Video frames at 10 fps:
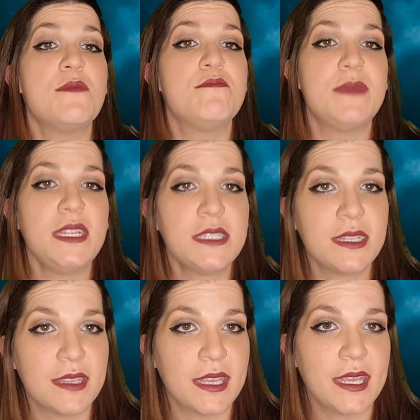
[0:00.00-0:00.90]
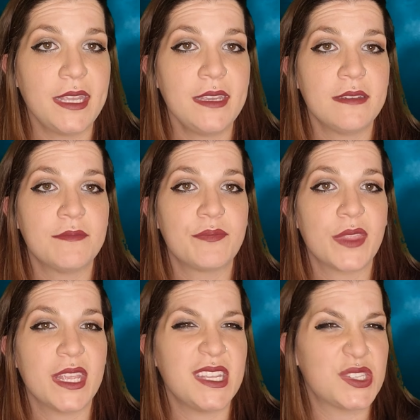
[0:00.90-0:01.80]
mentally
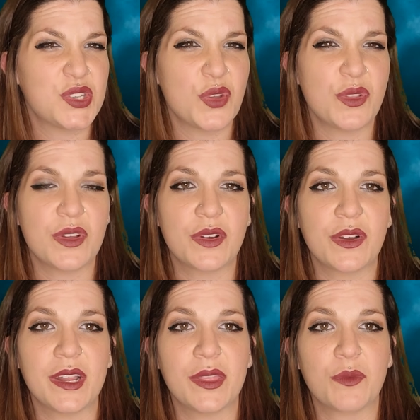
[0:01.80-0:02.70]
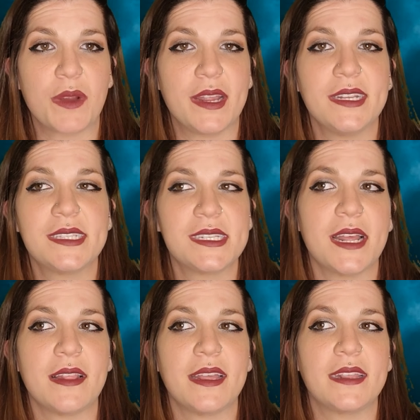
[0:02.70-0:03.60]
is no longer a threat. It's
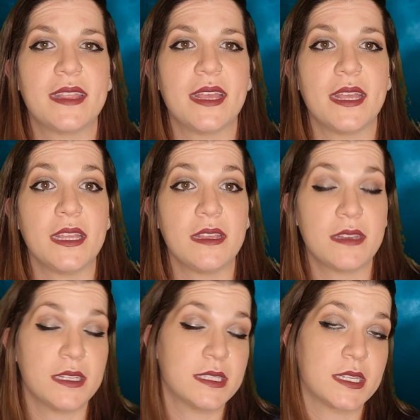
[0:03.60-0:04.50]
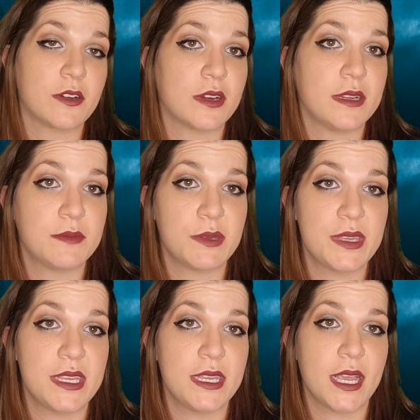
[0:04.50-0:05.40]
not like they consider him to
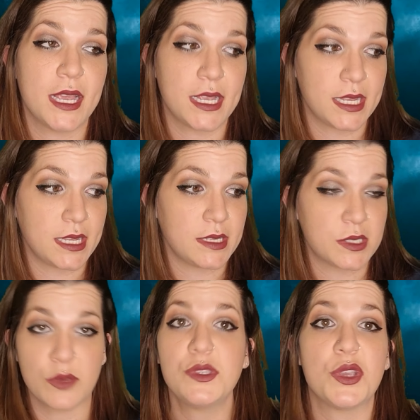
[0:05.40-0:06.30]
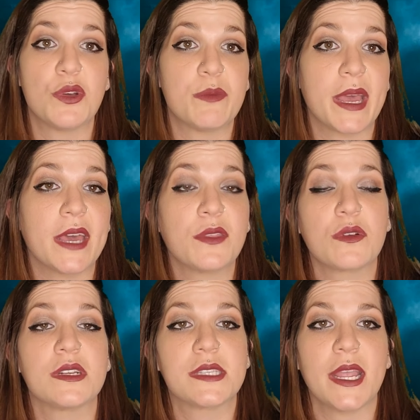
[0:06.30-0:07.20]
be a sociopath
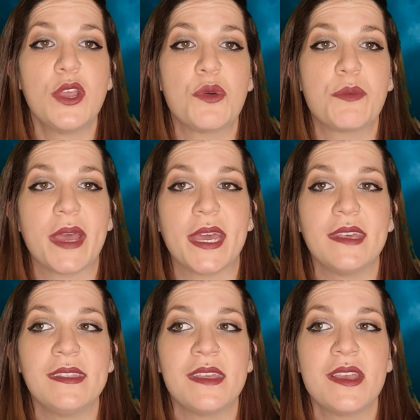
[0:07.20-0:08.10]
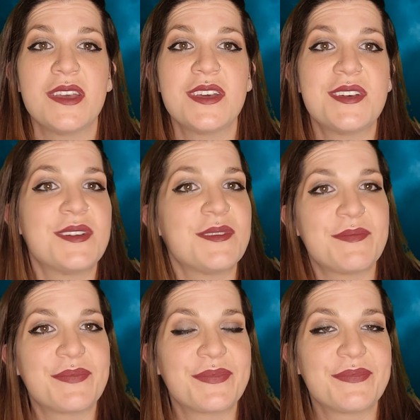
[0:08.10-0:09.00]
or a psychopath.
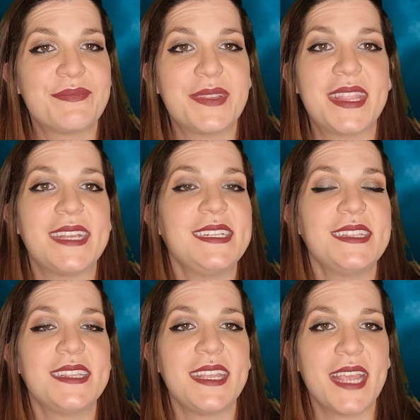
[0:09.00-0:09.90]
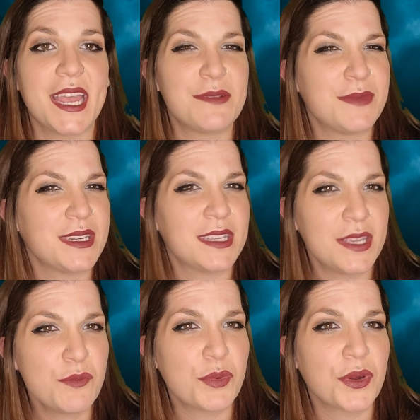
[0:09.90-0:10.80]
But they didn't think Edmund
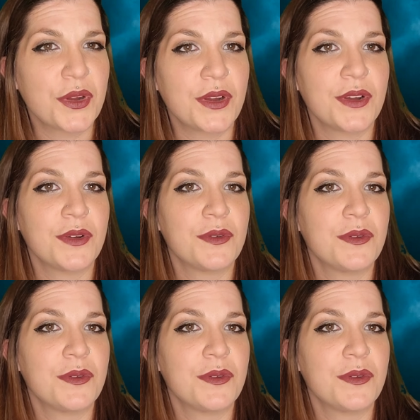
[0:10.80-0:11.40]
Kemper